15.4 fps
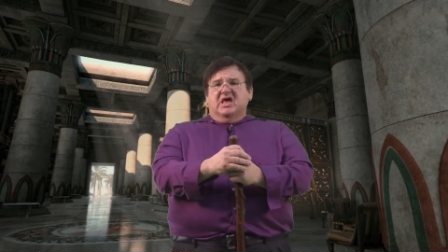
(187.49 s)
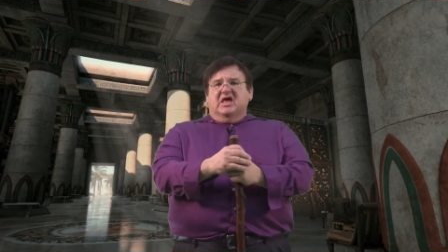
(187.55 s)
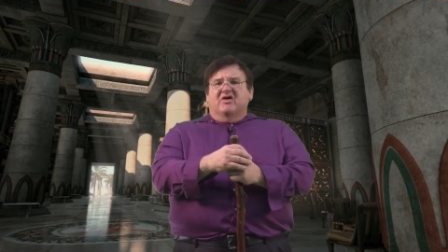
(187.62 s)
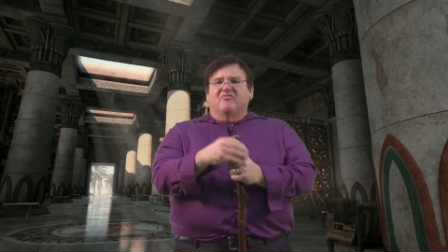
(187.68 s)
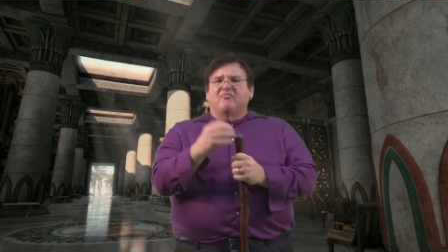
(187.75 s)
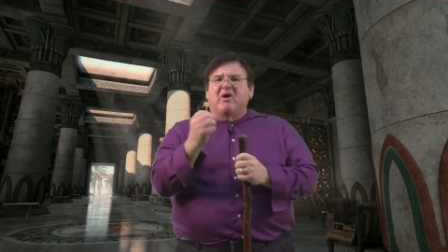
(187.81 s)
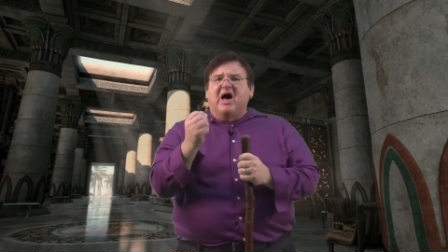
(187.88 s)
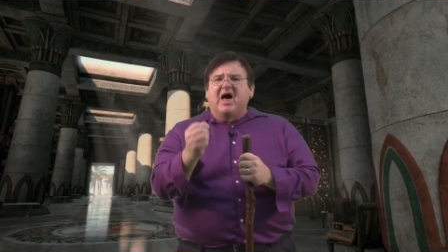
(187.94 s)

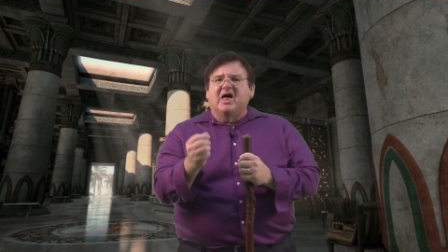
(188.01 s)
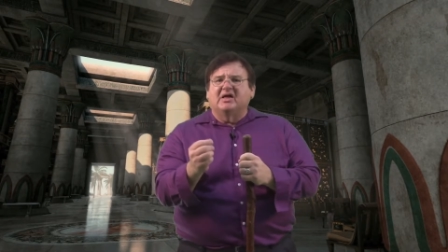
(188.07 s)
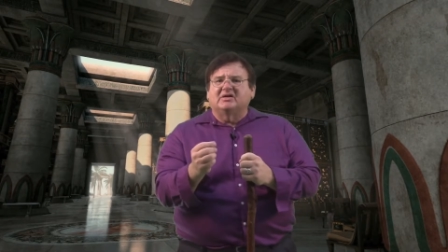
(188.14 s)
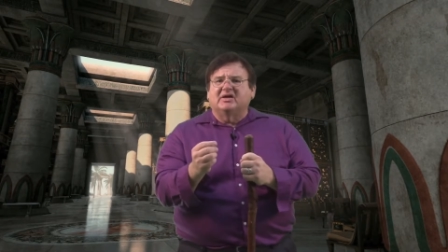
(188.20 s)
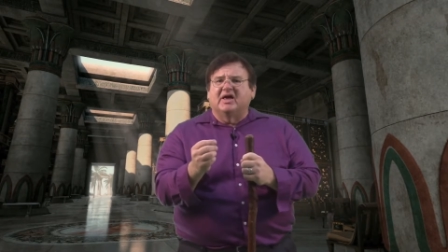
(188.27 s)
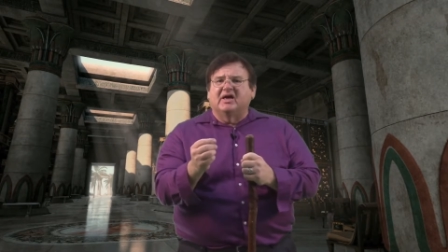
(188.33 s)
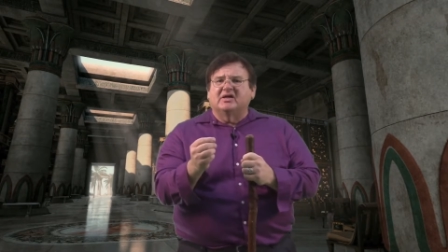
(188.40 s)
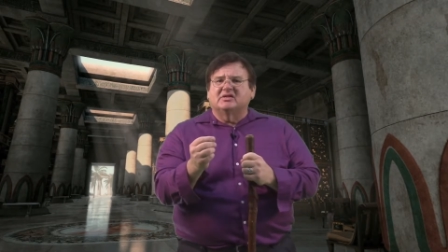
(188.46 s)
if
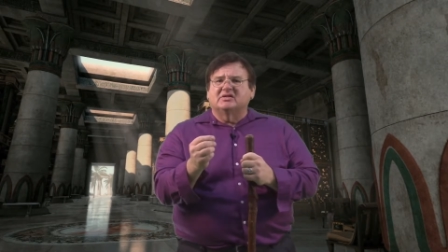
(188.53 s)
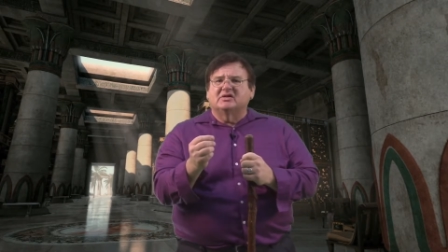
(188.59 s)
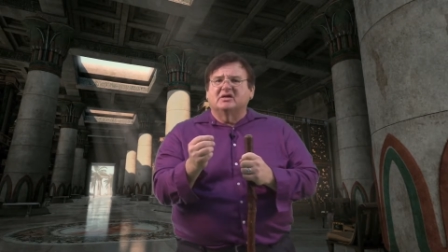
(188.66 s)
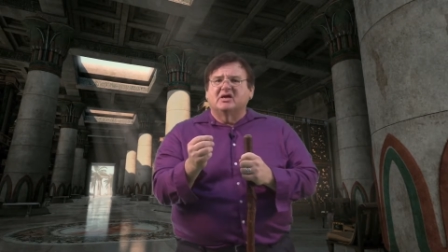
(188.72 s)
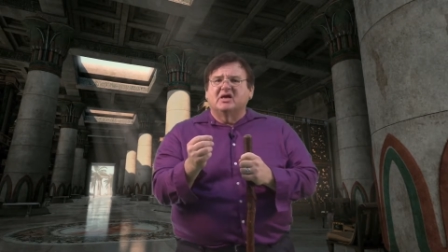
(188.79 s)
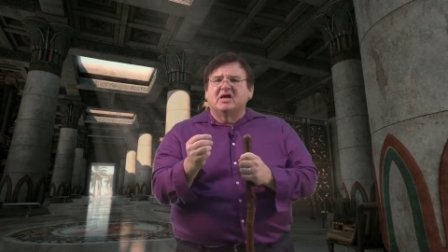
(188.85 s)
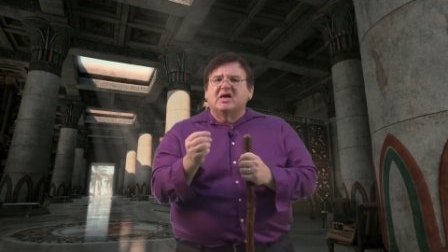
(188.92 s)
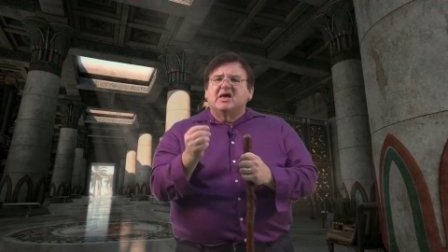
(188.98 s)
politics
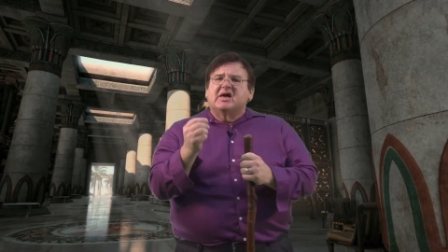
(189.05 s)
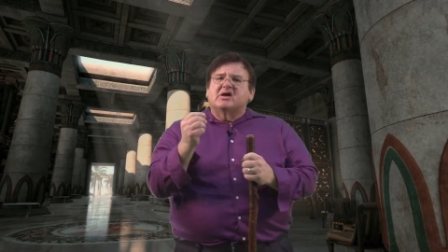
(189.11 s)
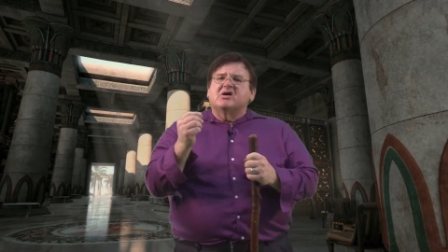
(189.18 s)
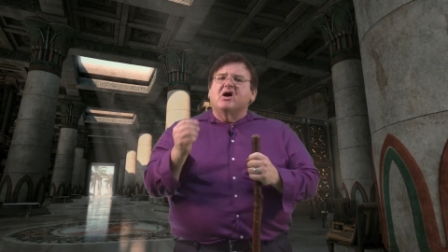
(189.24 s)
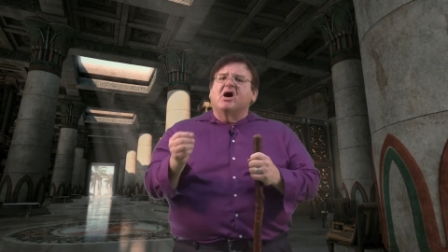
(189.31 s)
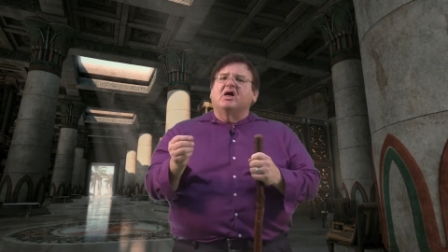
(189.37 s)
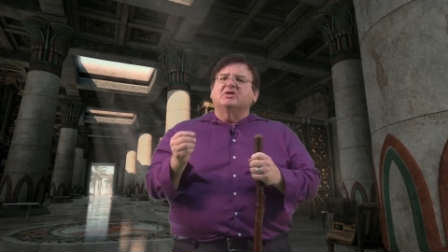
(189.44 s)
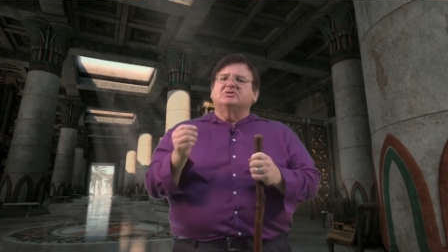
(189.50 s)
and
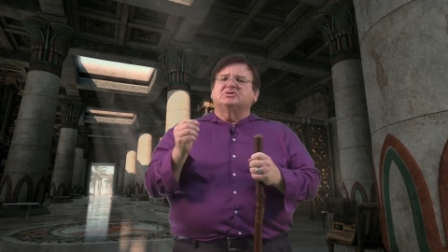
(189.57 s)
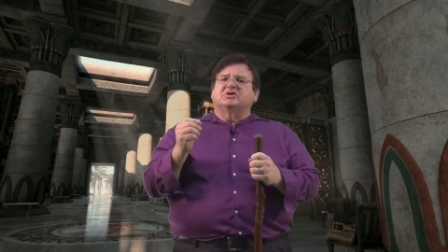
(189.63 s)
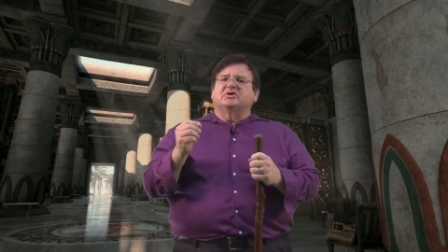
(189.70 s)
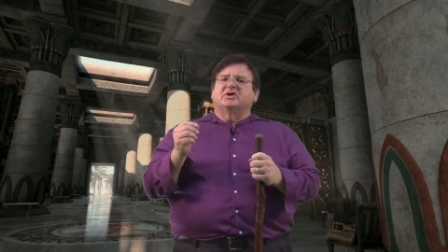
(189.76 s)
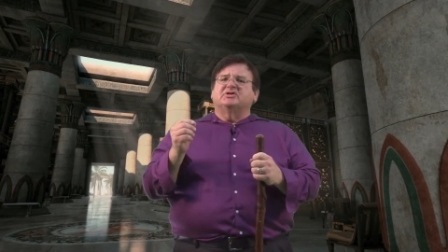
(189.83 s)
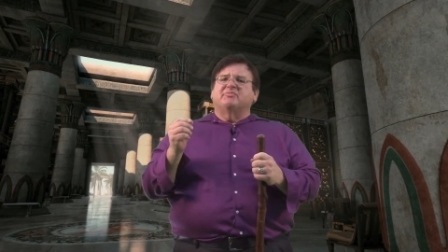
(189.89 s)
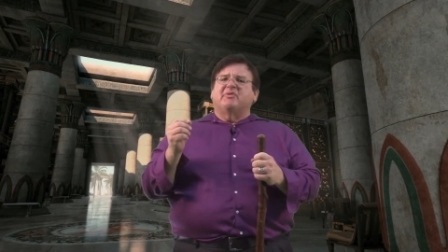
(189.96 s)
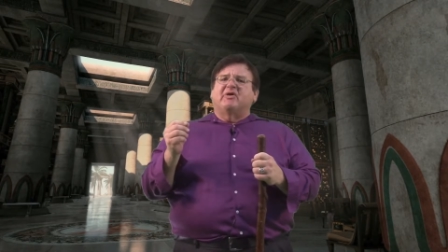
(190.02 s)

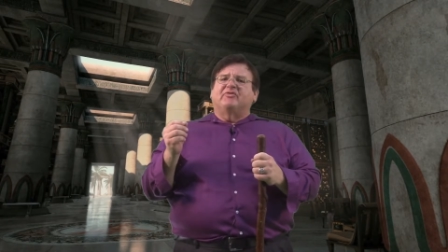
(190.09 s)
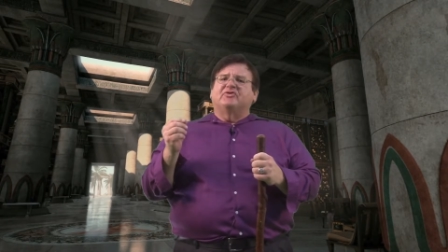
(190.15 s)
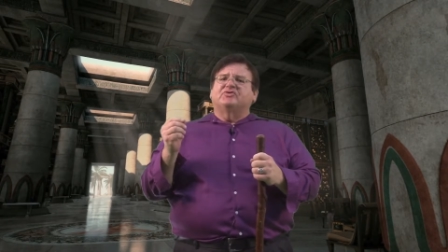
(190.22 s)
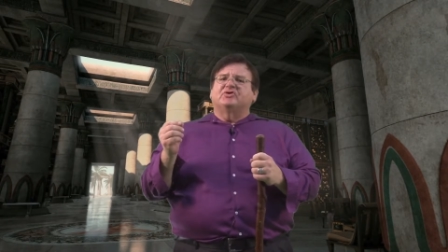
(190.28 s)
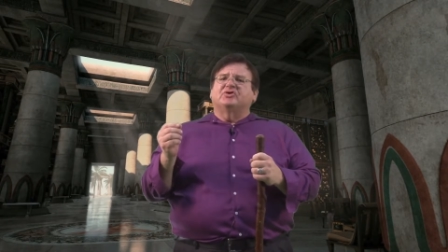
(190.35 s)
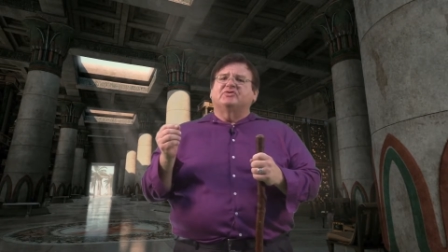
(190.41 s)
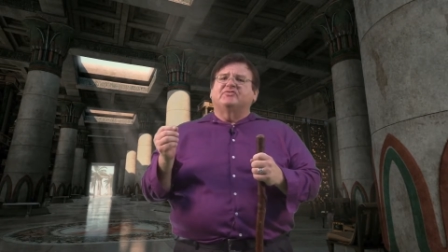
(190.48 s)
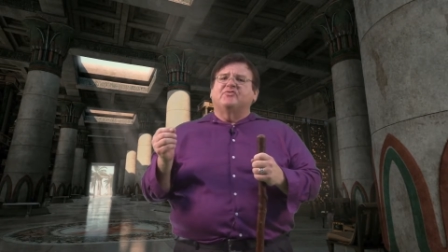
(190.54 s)
culture is about the
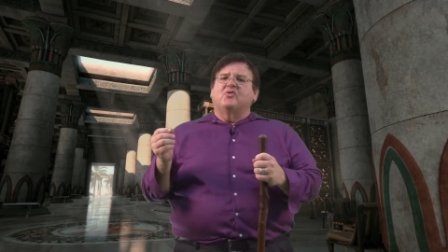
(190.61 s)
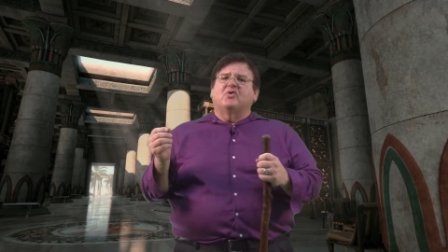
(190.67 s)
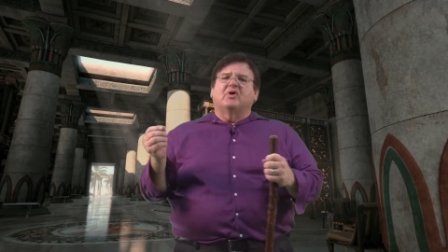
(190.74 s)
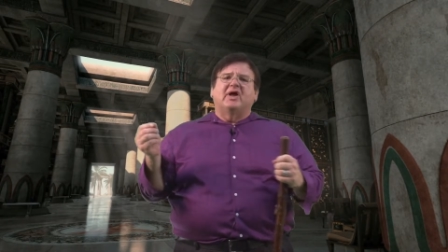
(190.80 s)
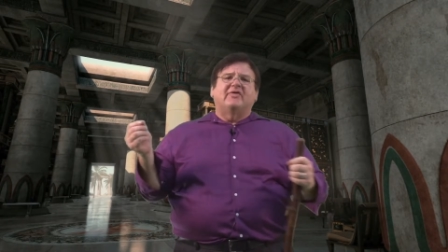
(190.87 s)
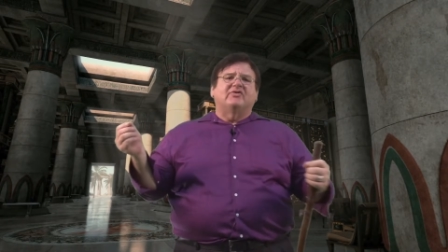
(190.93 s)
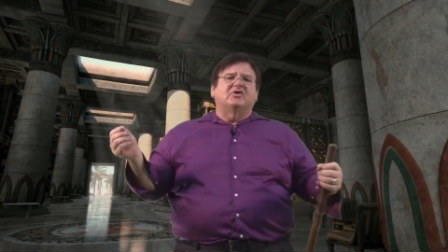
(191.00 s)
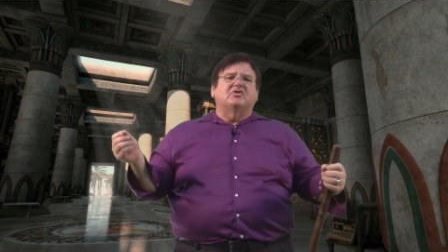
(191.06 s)
search
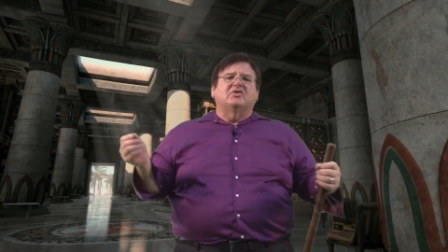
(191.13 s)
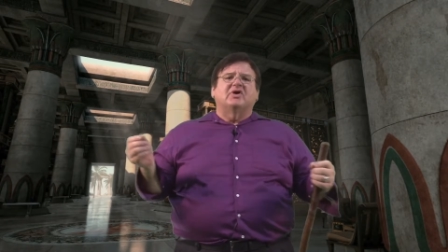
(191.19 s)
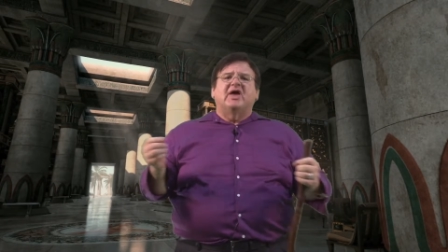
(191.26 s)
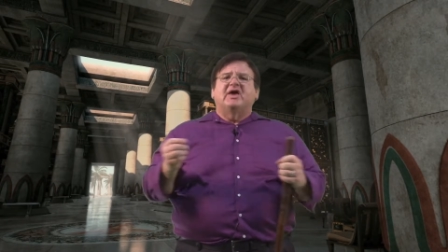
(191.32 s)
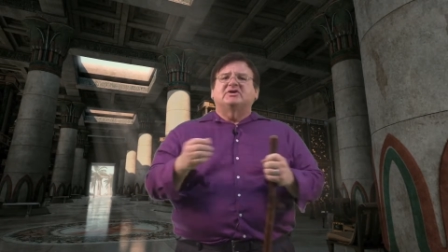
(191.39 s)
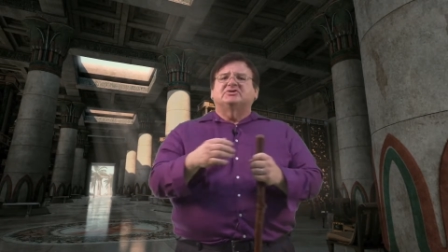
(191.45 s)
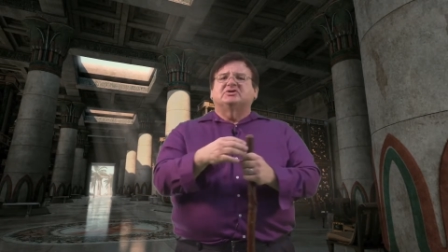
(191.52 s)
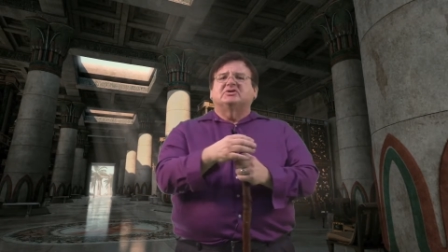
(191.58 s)
for and the
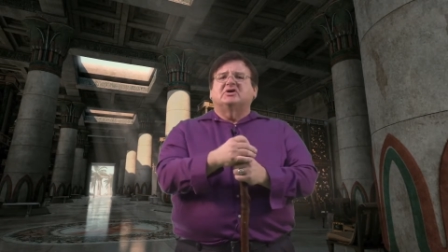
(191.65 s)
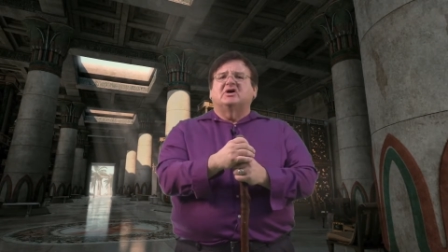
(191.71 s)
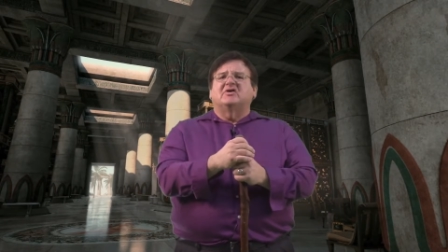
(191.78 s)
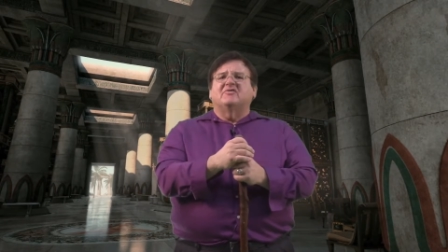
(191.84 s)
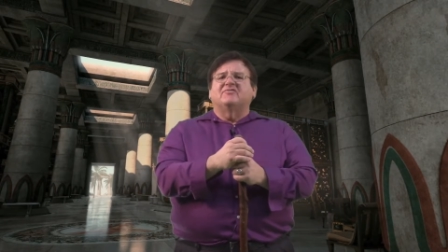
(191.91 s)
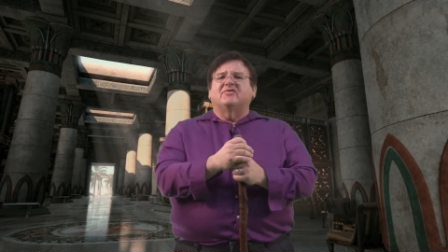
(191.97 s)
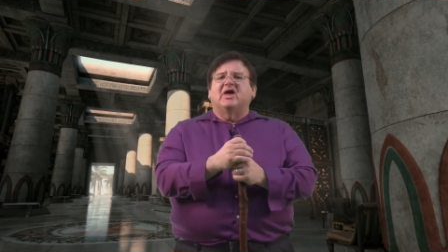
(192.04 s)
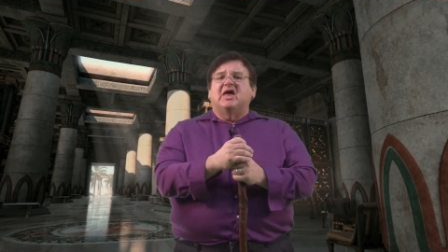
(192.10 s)
creation
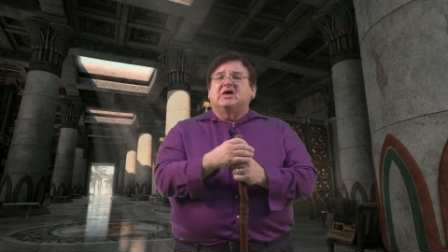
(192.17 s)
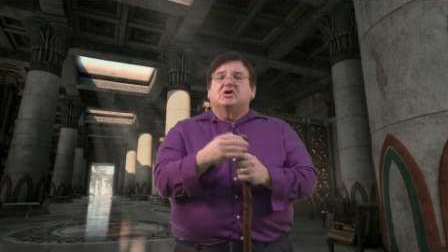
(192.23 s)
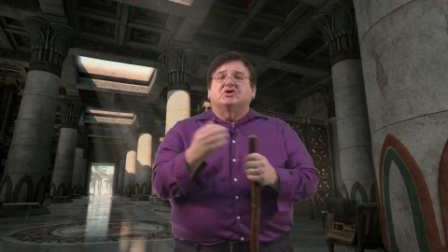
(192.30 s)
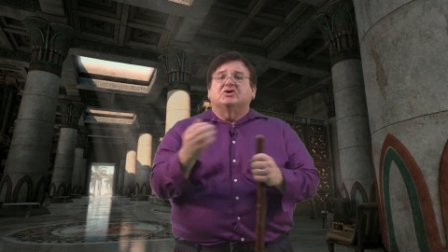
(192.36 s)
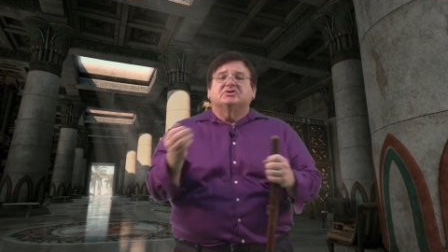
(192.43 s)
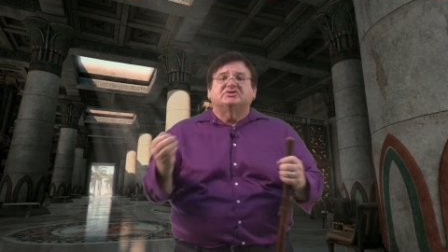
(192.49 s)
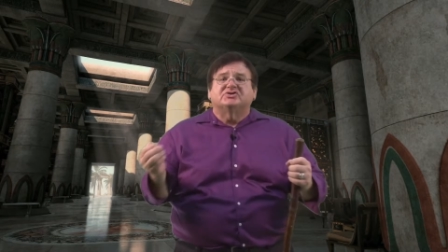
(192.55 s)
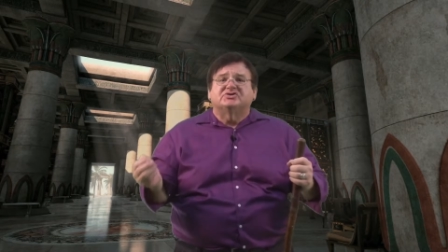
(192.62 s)
of a
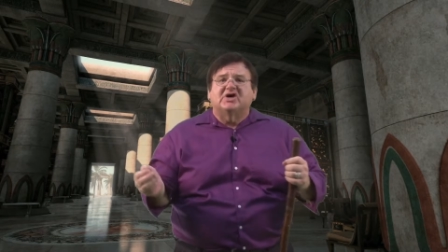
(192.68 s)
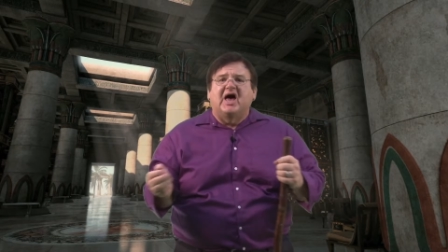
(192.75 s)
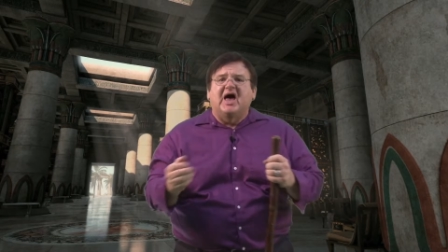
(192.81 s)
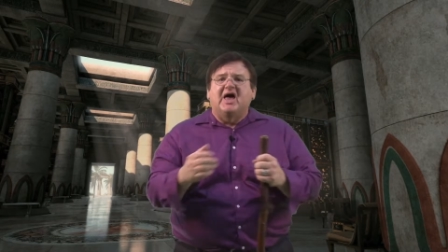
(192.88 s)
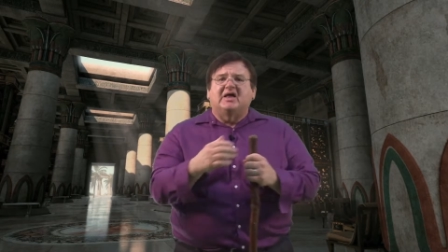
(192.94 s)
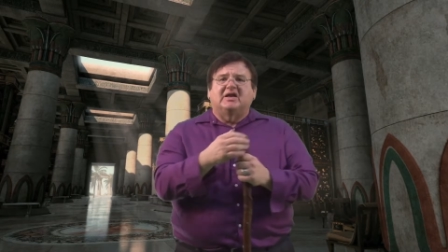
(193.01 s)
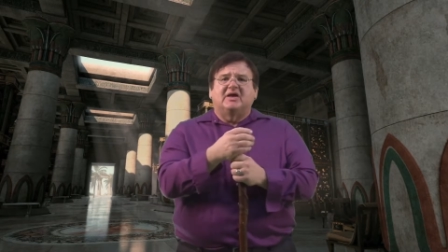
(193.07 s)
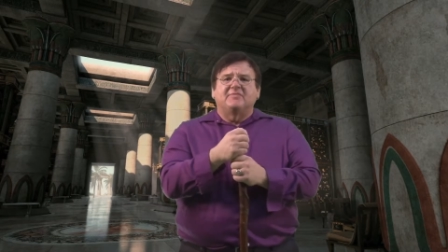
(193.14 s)
good
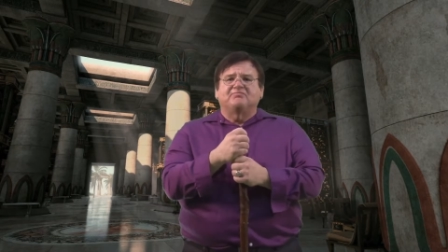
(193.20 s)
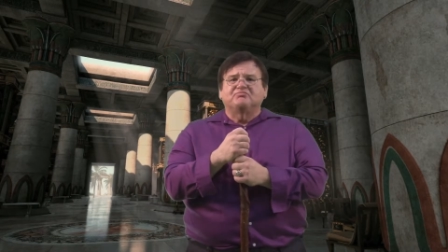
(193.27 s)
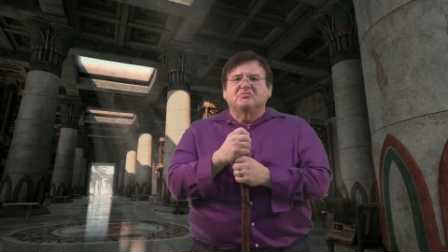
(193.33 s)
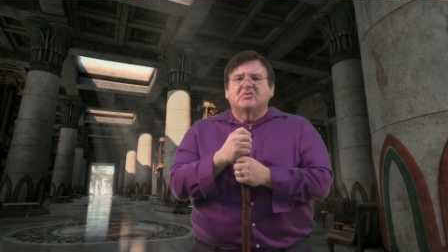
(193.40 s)
society,